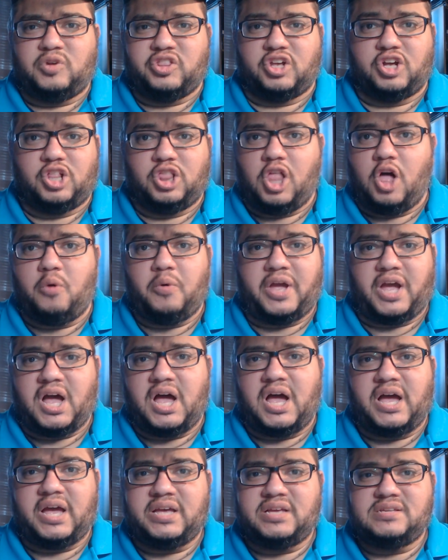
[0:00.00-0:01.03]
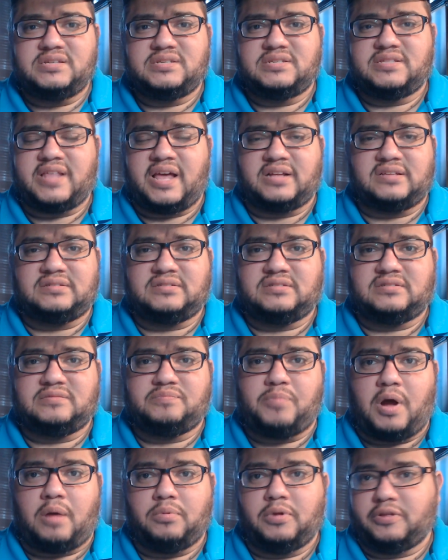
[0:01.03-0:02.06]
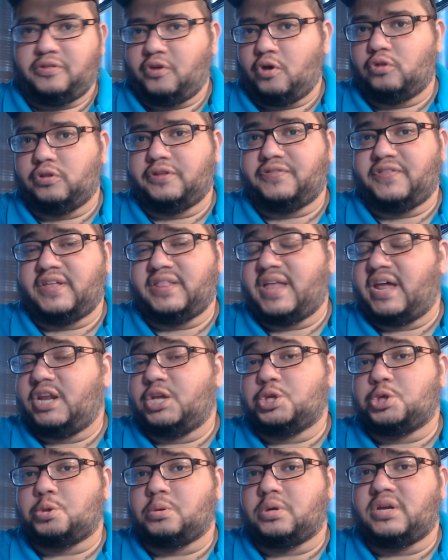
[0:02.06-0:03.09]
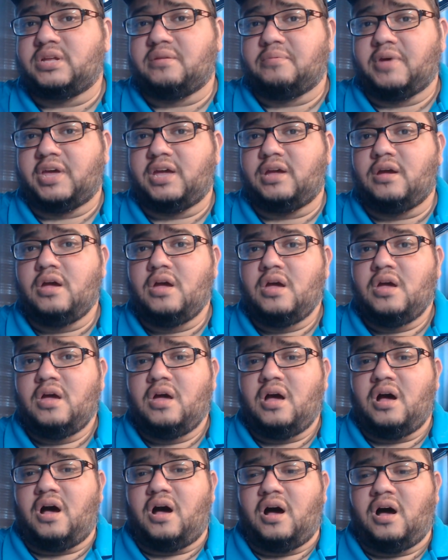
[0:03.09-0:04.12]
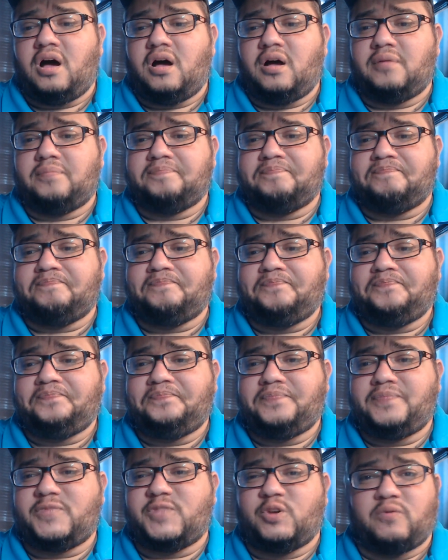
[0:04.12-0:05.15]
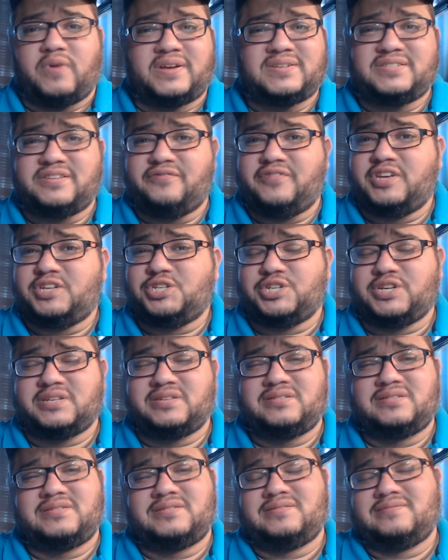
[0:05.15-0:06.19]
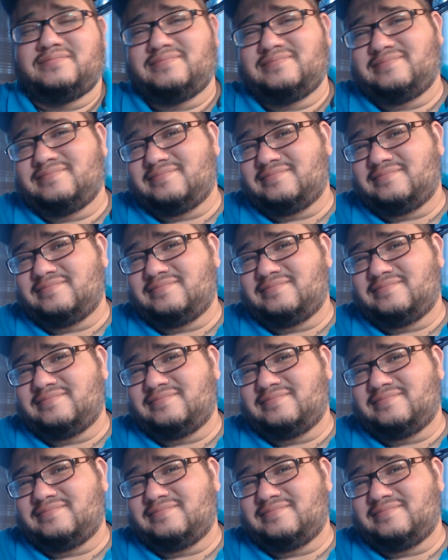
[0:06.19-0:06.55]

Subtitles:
with the glowing eyes. That's probably the only thing that intrigued me. Um, the rest of it just,